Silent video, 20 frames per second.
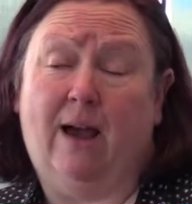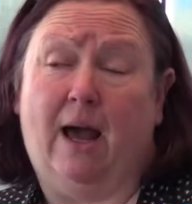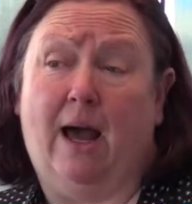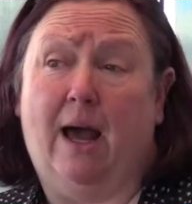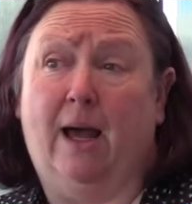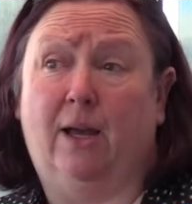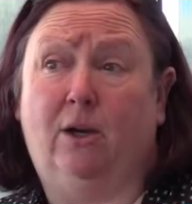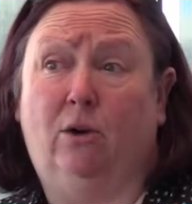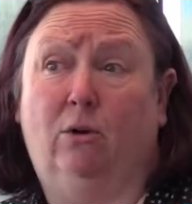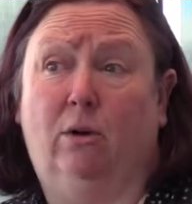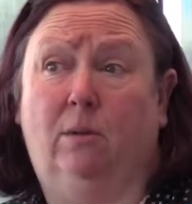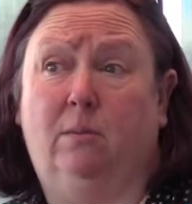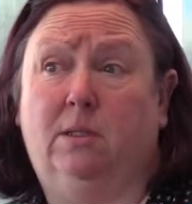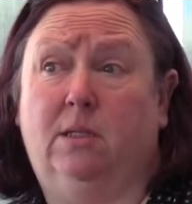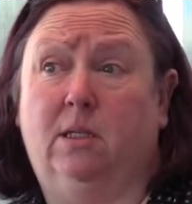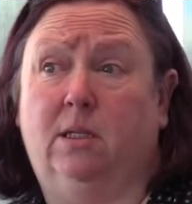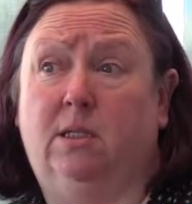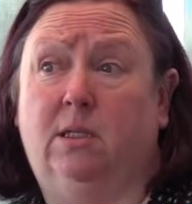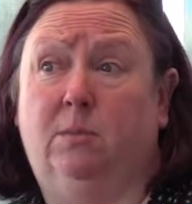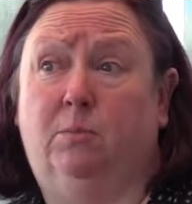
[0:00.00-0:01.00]
we've had groups
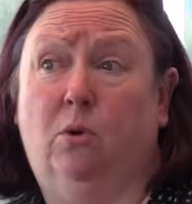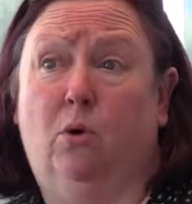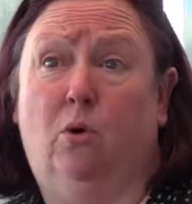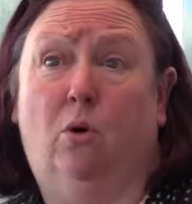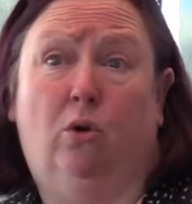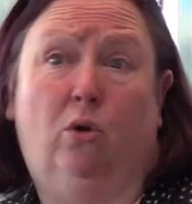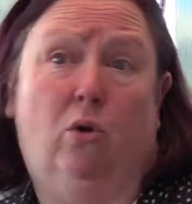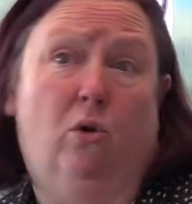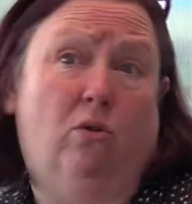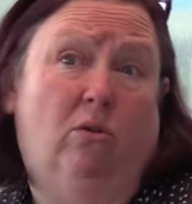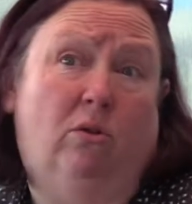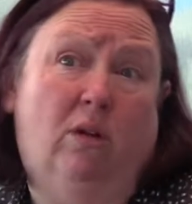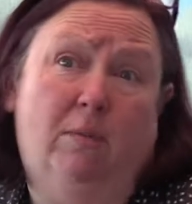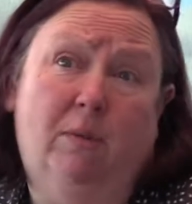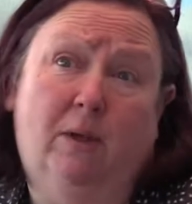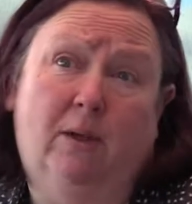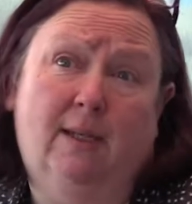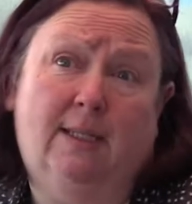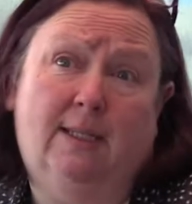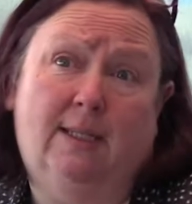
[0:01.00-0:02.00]
that support local
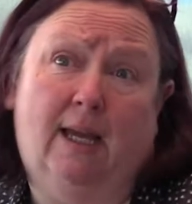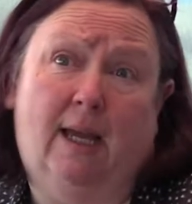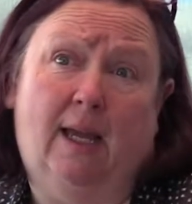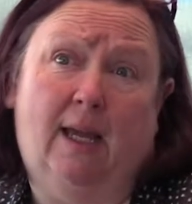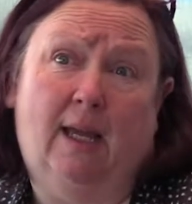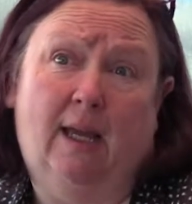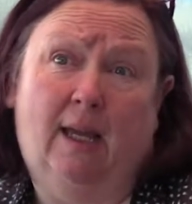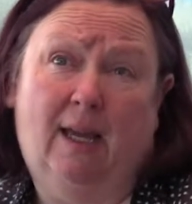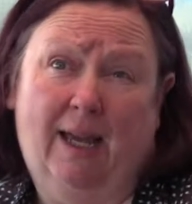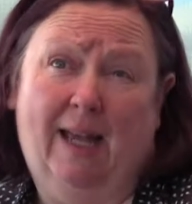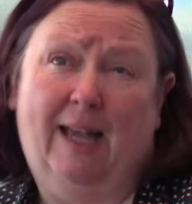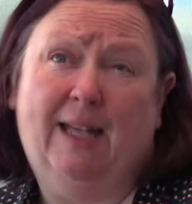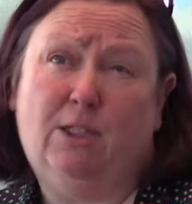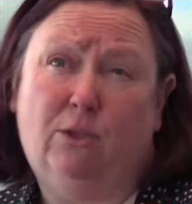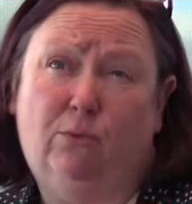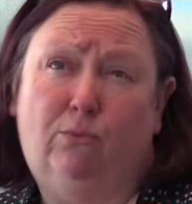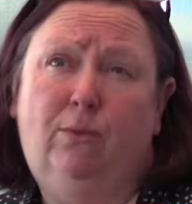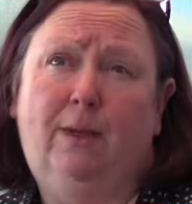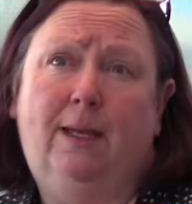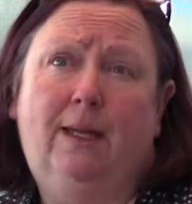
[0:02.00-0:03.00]
community.
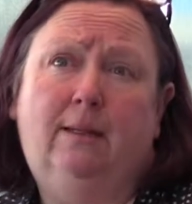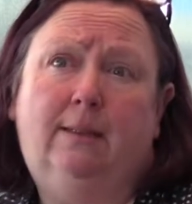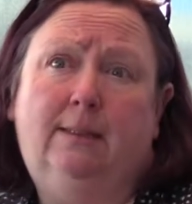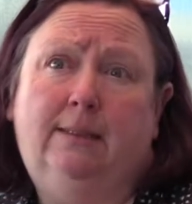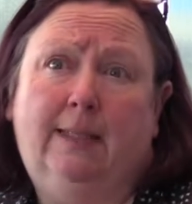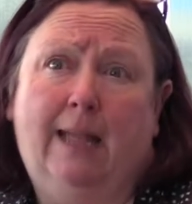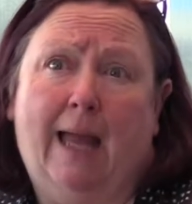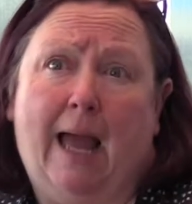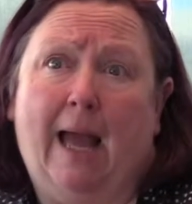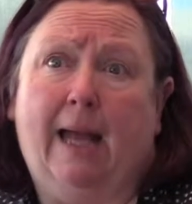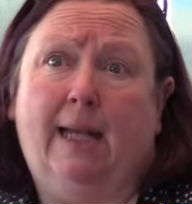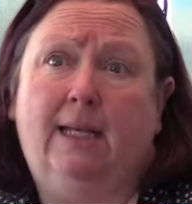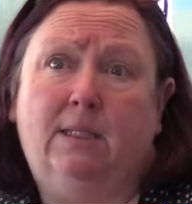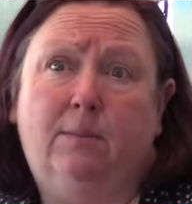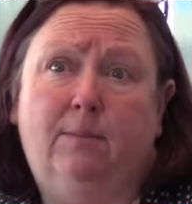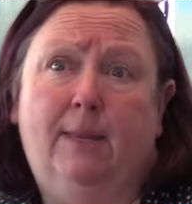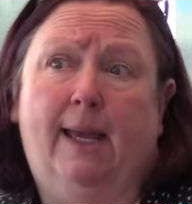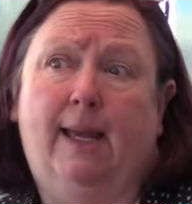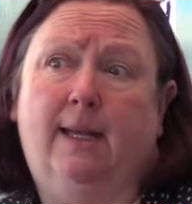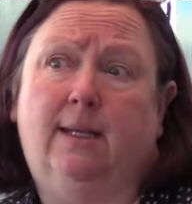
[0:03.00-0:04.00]
It's a real
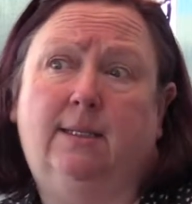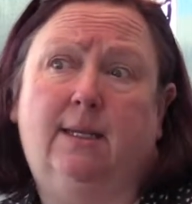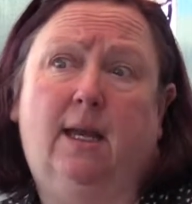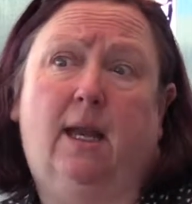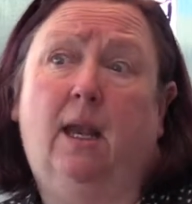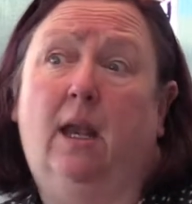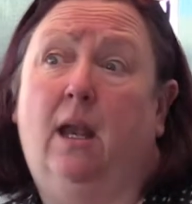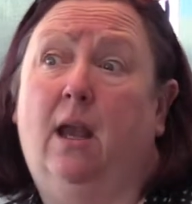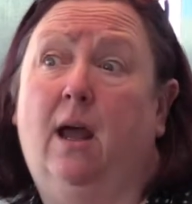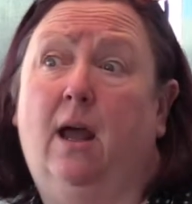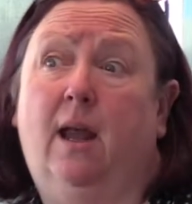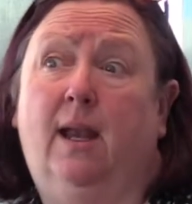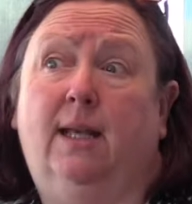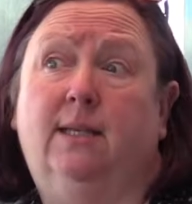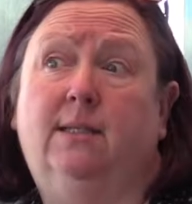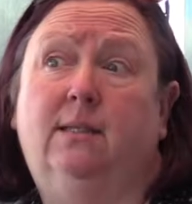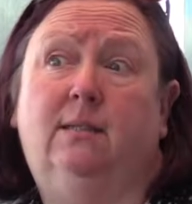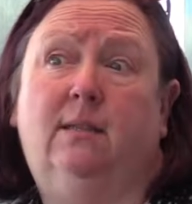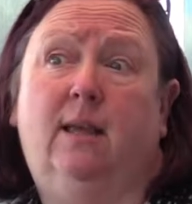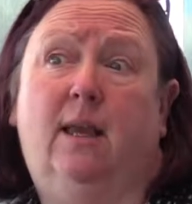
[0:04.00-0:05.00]
nice mix, and
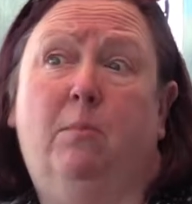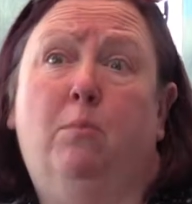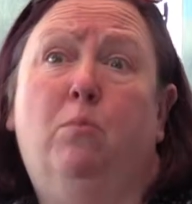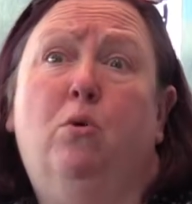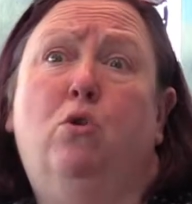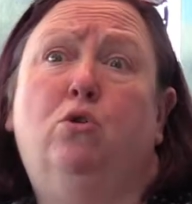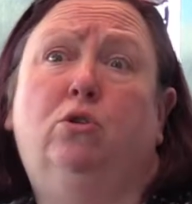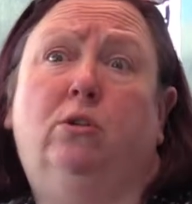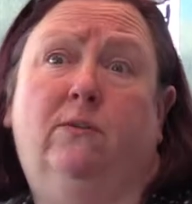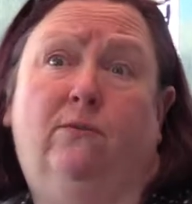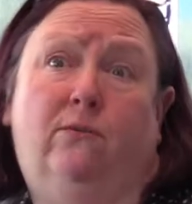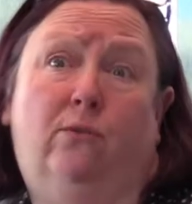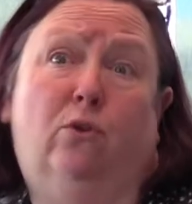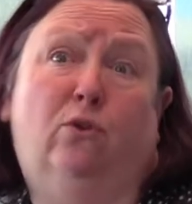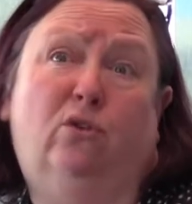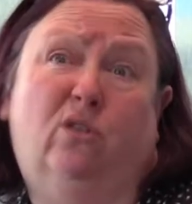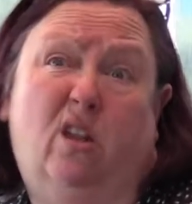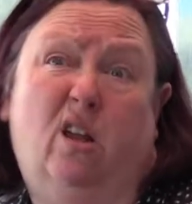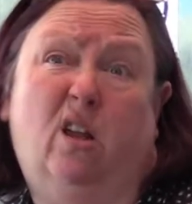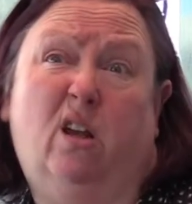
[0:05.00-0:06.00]
it's important for
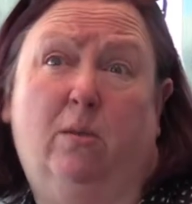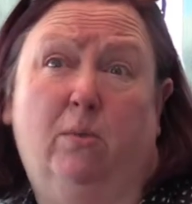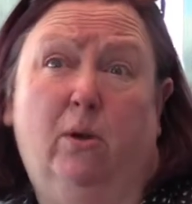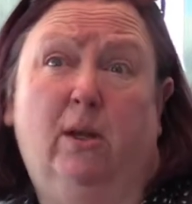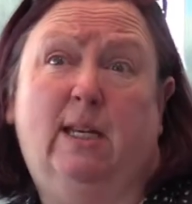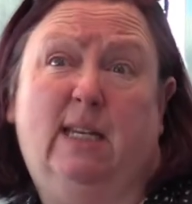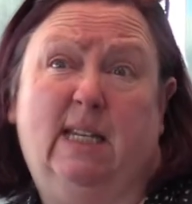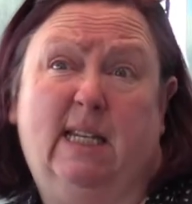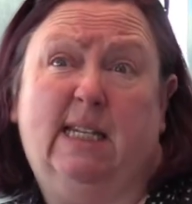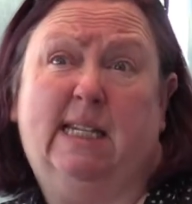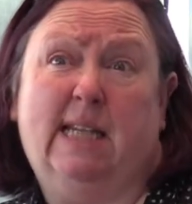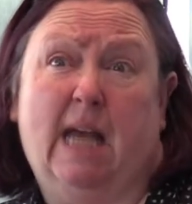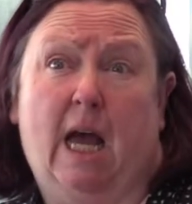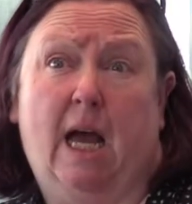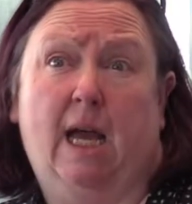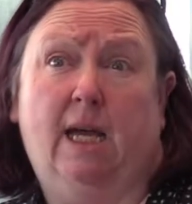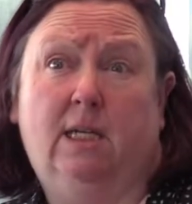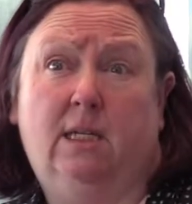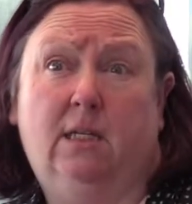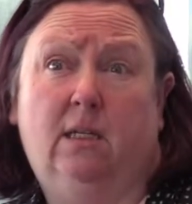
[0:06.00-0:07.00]
us that the community
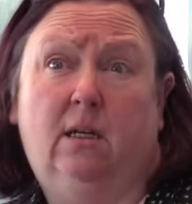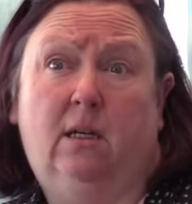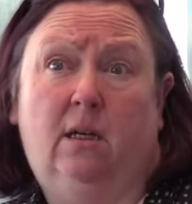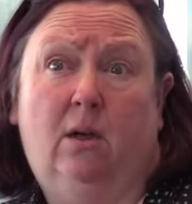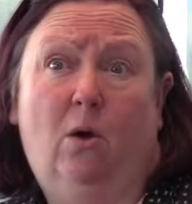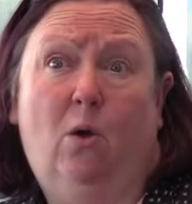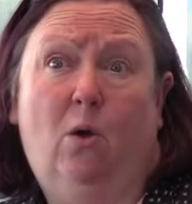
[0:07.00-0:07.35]
decide